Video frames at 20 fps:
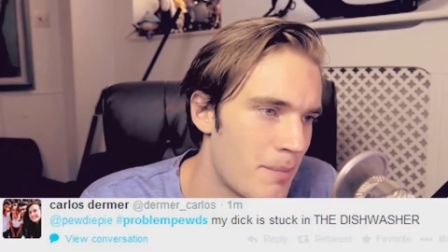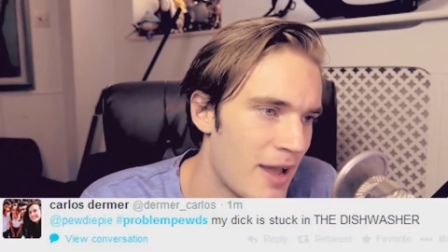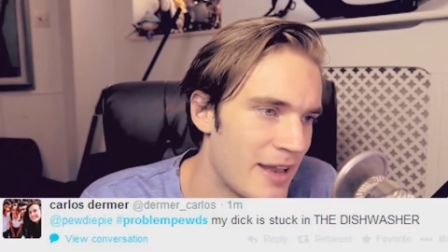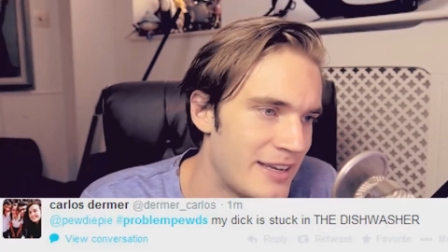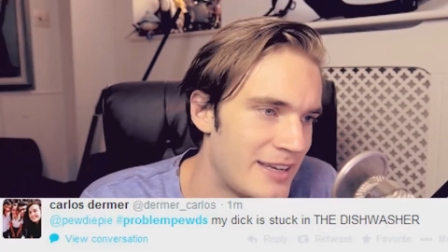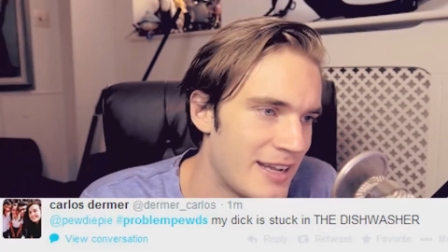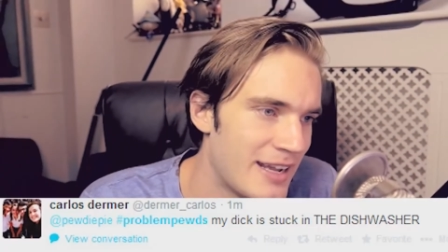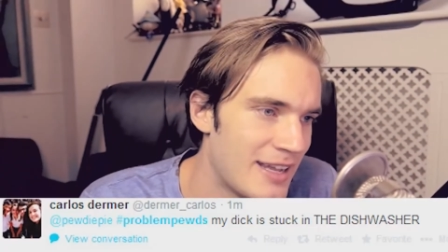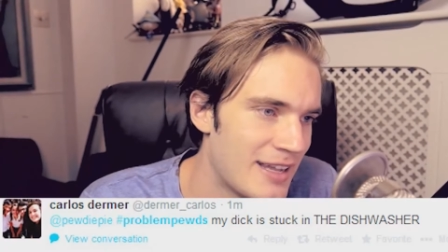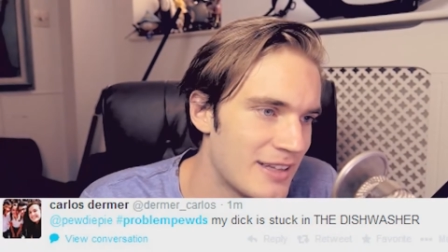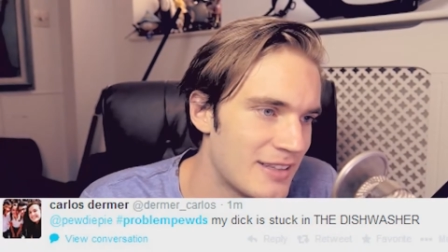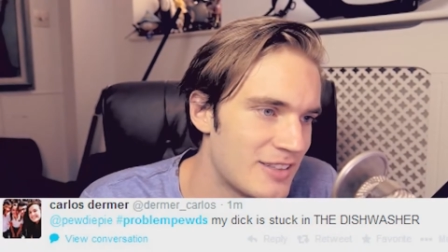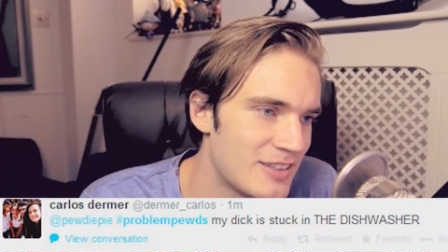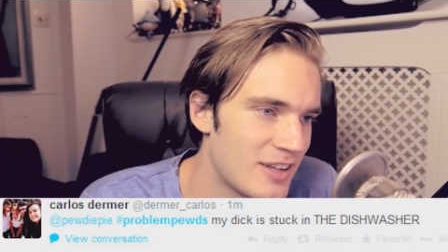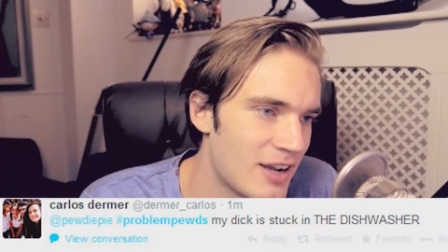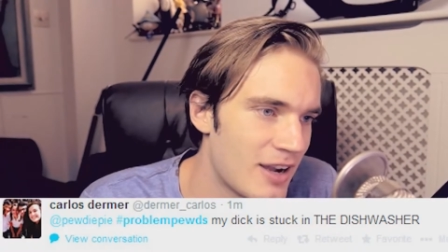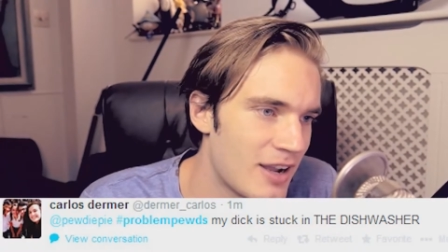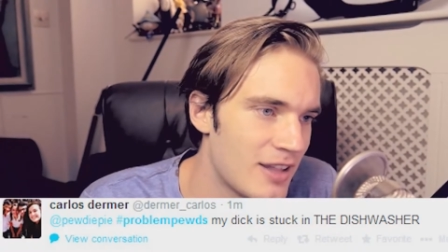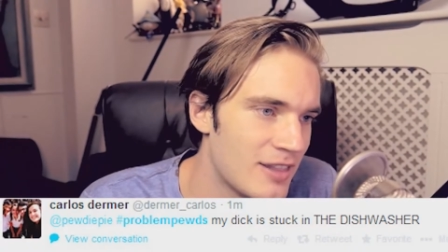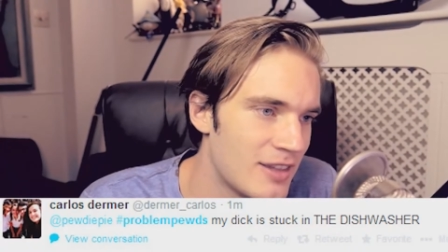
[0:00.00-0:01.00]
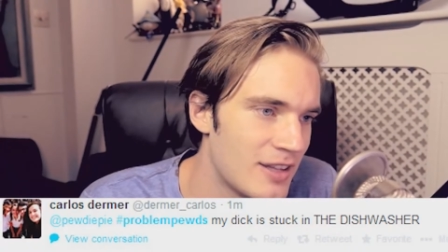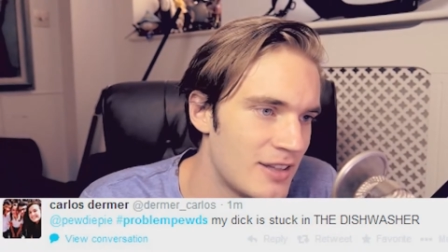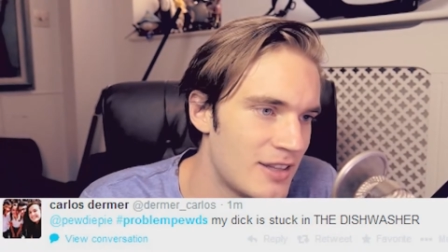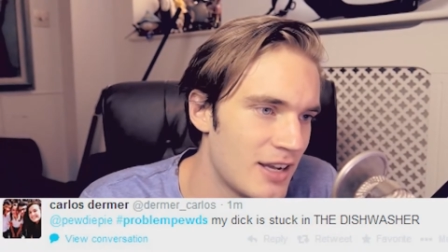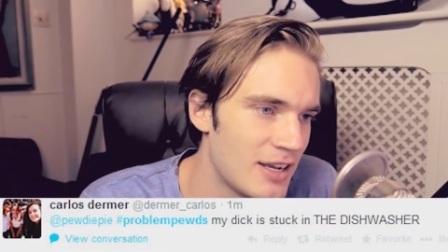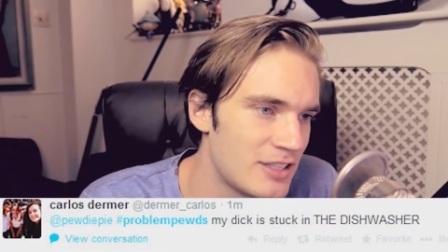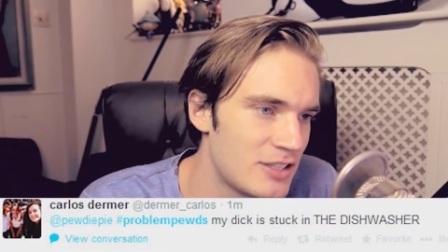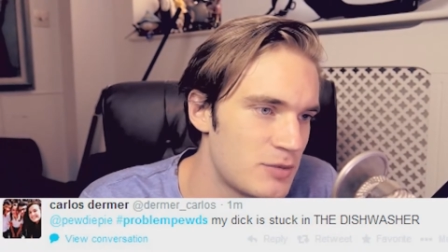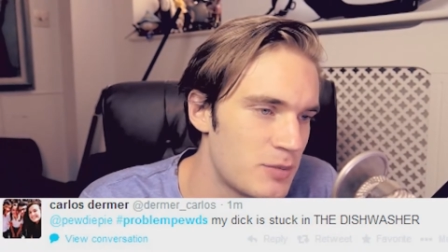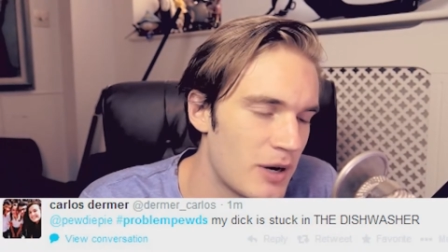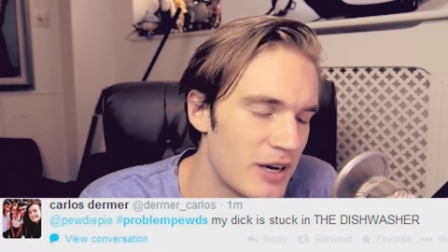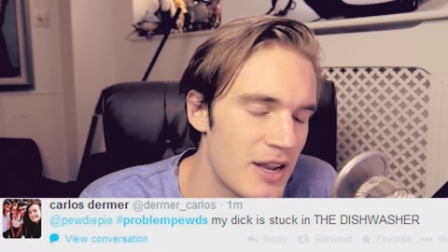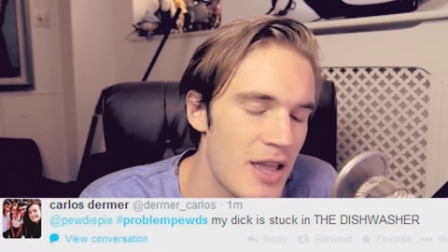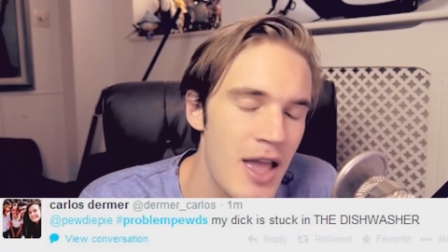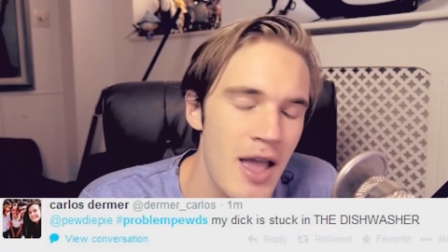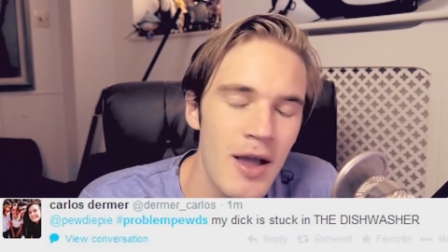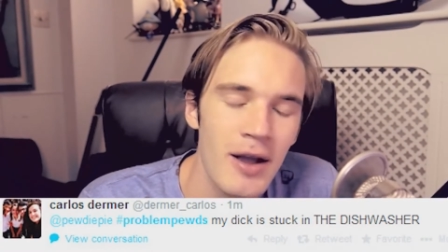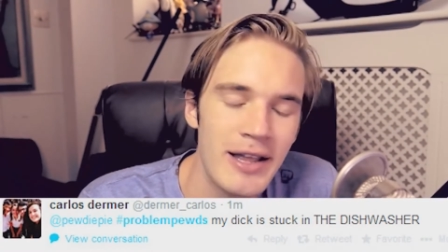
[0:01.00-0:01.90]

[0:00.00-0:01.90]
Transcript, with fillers: My dick is stuck in the dishwasher.